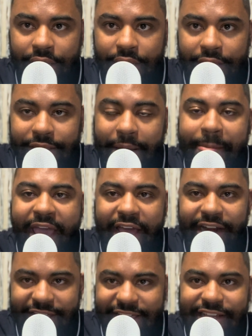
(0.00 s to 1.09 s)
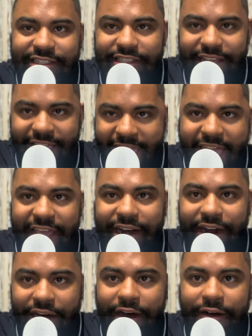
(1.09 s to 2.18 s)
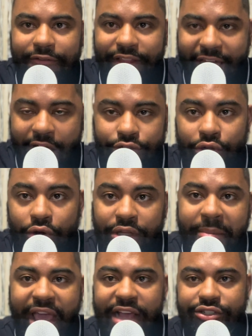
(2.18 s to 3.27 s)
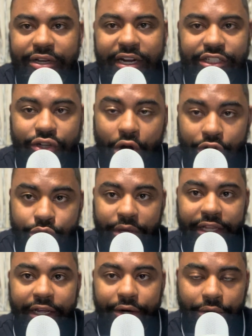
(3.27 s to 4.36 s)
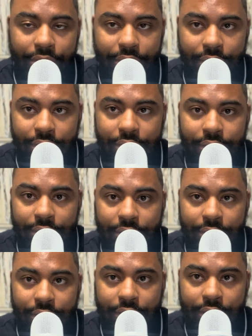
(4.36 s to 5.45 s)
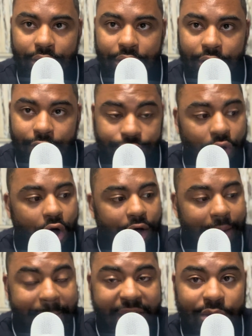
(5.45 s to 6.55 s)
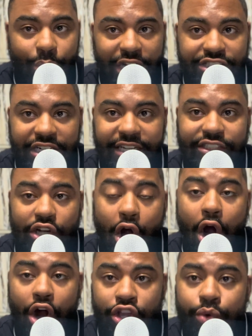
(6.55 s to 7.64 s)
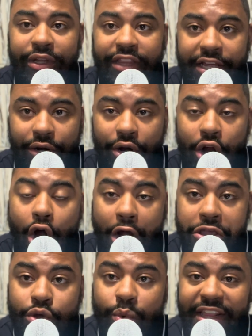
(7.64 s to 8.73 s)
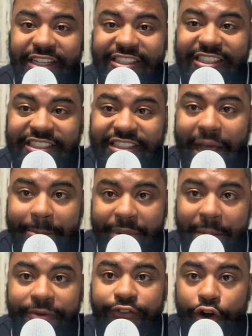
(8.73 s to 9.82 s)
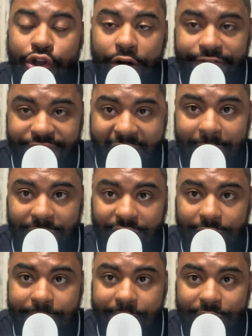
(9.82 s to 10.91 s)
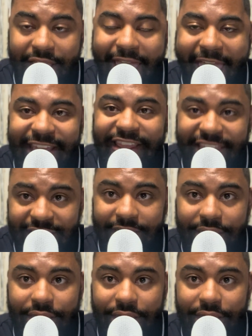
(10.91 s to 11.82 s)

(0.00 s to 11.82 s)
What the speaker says: The man is the head of the household. Let me ask you this. Are you a leader? For all the men watching this, are you a leader? Are you willing to step up for your family and lead?